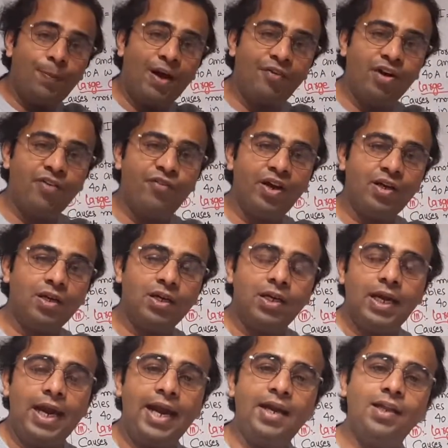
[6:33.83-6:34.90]
power factor
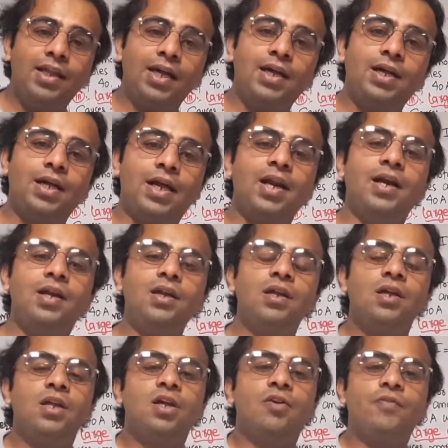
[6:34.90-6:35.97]
and the current
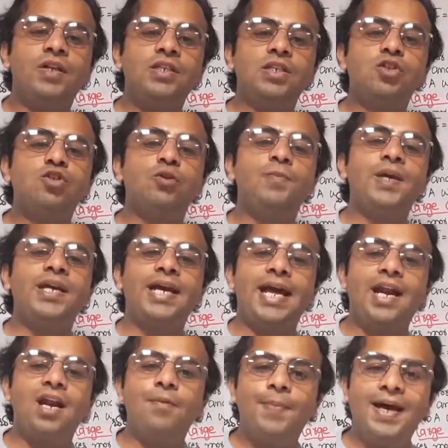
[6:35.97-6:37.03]
which is to be
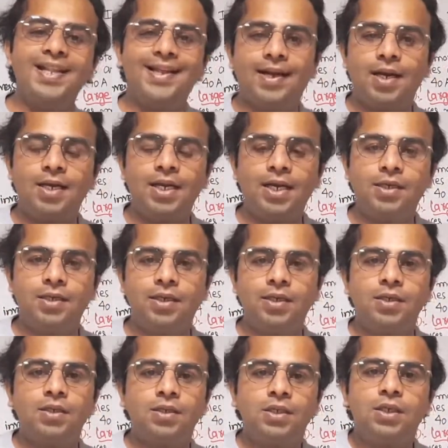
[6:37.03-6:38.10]
carried by the
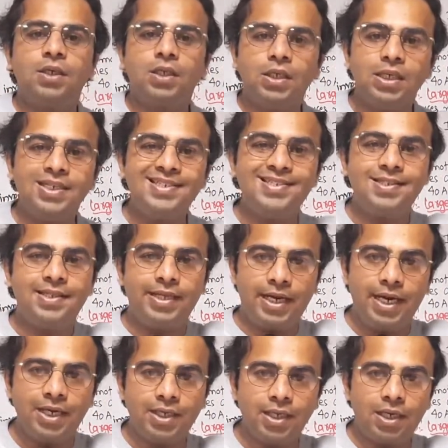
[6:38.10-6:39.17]
conductor is
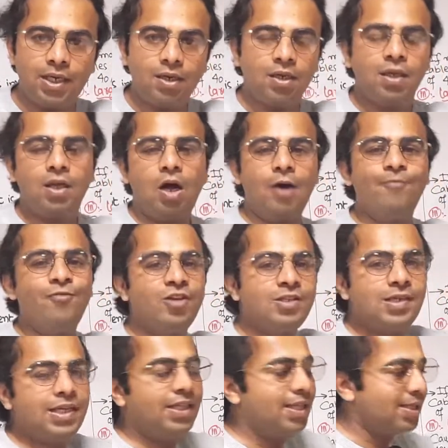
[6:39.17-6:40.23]
greater,
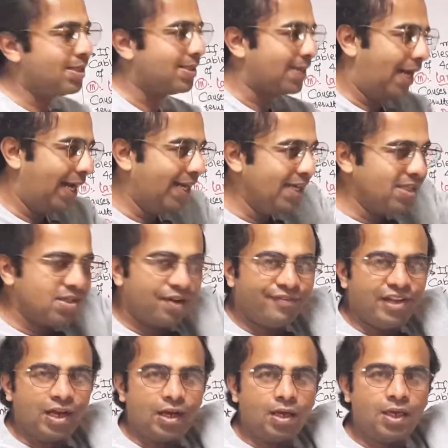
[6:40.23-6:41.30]
obviously the size of
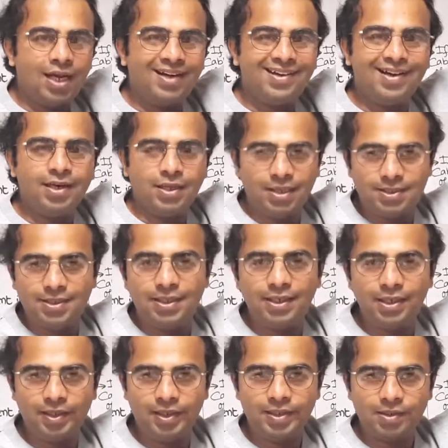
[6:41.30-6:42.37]
the conductor is
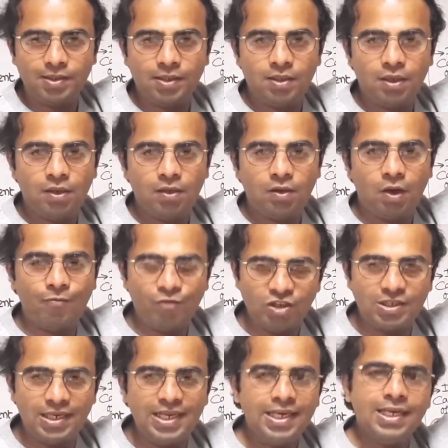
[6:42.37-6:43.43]
increased.
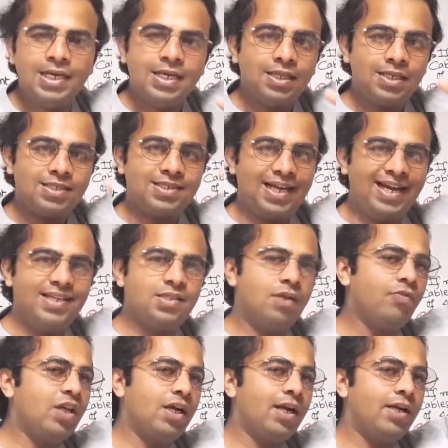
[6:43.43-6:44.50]
Obviously the size
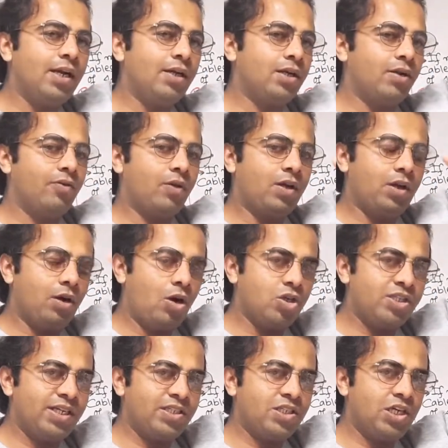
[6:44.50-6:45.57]
of the conductor, cross
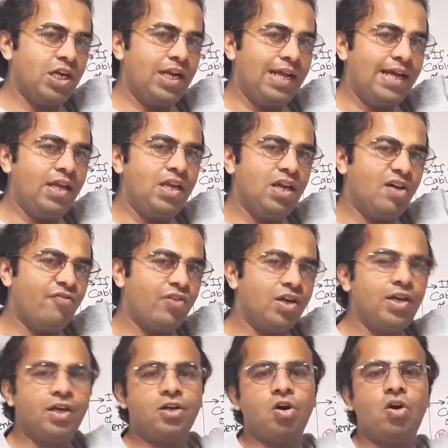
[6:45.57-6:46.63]
sectional area of
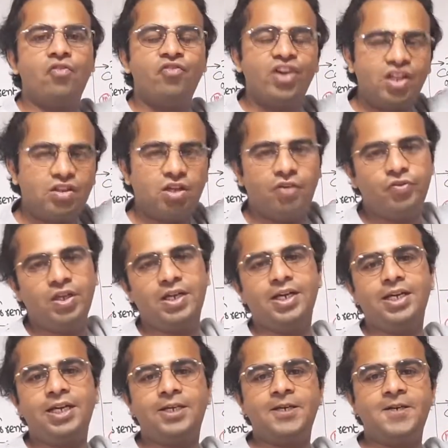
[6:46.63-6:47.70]
conductor or width of the
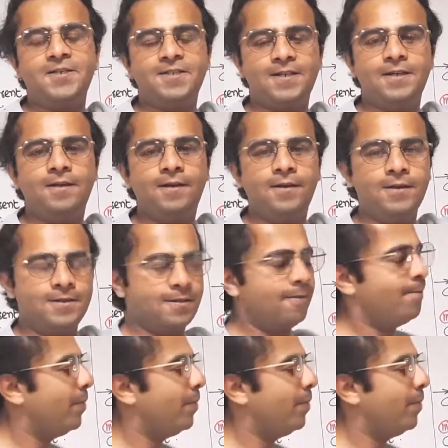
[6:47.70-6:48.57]
conductor is increased.